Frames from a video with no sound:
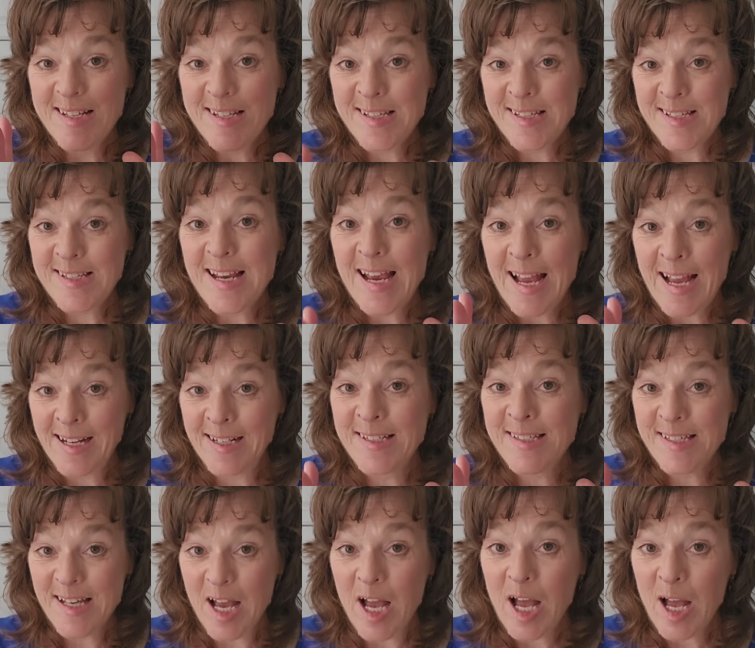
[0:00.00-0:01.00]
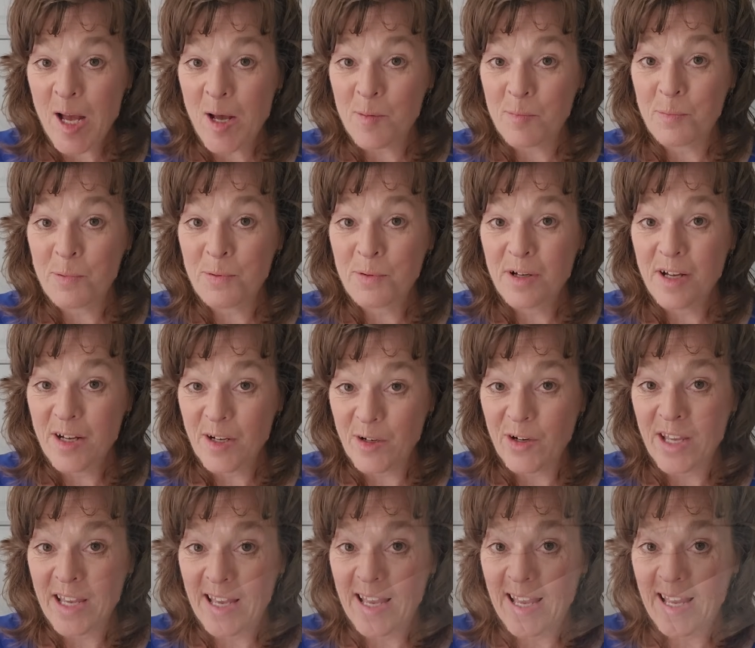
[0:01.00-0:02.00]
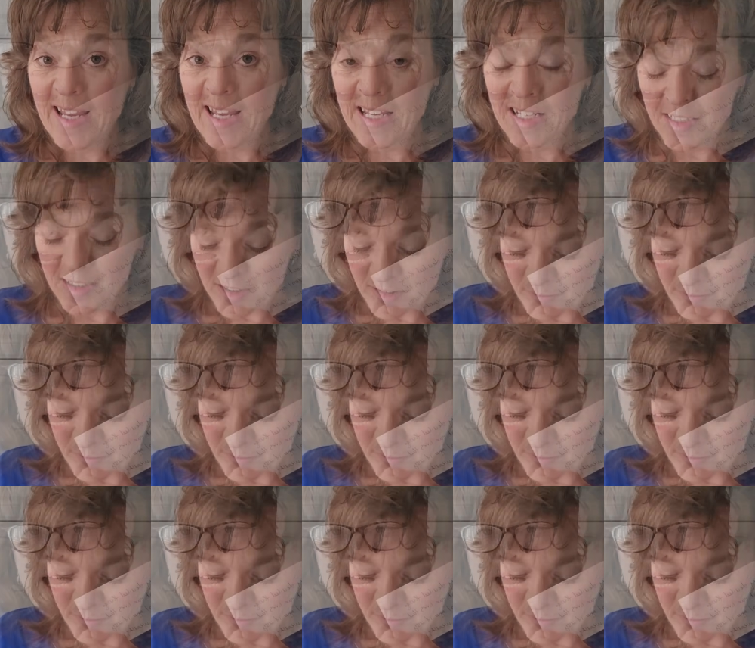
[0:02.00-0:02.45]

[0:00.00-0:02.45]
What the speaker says: stacks up. Okay.